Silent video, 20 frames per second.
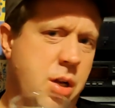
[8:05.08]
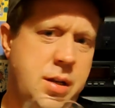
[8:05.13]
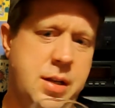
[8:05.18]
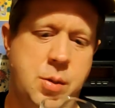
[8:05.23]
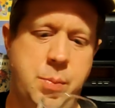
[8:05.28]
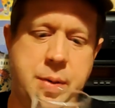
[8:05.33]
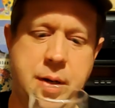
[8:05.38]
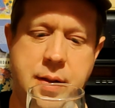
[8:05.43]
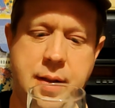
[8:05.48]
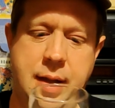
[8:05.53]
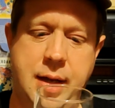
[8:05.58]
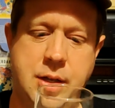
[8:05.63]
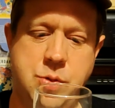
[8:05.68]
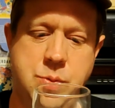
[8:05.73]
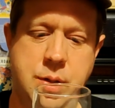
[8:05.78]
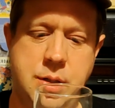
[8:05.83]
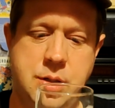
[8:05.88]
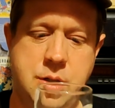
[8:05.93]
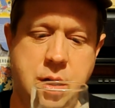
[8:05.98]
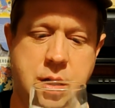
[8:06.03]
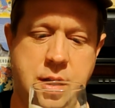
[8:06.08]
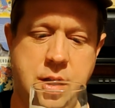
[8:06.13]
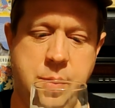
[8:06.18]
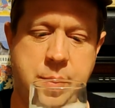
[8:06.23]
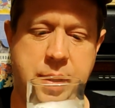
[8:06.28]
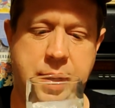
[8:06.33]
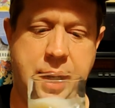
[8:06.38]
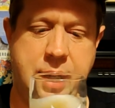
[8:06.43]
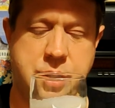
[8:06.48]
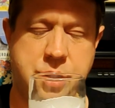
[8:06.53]
got a little bit of that as well. It's got a little
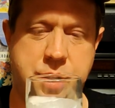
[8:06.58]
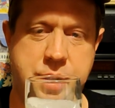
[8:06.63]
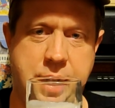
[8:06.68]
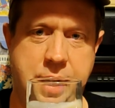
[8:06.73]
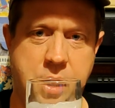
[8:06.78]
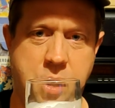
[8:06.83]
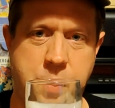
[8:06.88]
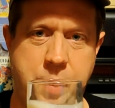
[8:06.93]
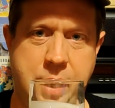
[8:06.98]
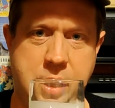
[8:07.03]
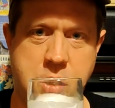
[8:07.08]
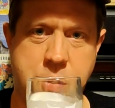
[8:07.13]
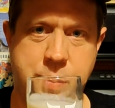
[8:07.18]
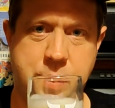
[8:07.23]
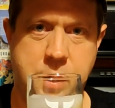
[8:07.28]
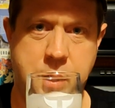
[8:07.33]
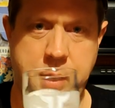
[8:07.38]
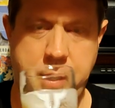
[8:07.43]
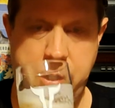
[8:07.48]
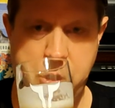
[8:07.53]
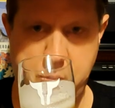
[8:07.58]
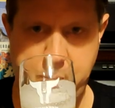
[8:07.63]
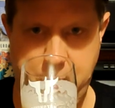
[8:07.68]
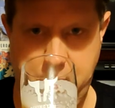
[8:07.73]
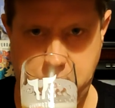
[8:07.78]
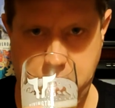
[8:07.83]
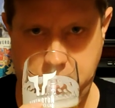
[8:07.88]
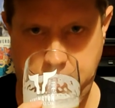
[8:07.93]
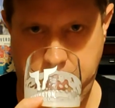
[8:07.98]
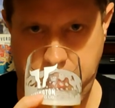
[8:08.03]
bit of that stale basement kind of
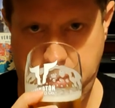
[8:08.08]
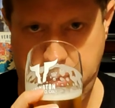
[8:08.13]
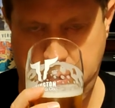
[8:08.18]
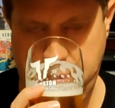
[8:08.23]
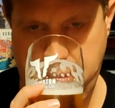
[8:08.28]
smell to it.